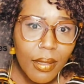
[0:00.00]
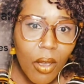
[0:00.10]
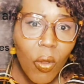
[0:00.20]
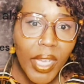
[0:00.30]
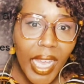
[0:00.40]

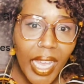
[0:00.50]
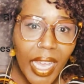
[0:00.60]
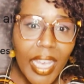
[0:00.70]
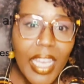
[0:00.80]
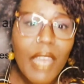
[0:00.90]
Okay?
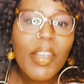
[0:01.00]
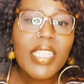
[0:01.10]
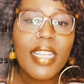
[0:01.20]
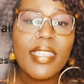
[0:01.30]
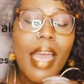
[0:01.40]
Even
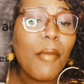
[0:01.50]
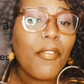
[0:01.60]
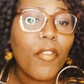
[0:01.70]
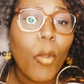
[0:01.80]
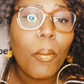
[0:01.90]
as a term
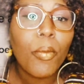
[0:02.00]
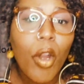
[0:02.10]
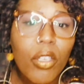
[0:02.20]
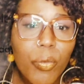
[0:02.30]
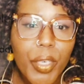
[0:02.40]
of
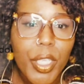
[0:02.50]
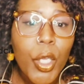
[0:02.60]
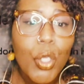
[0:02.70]
camaraderie,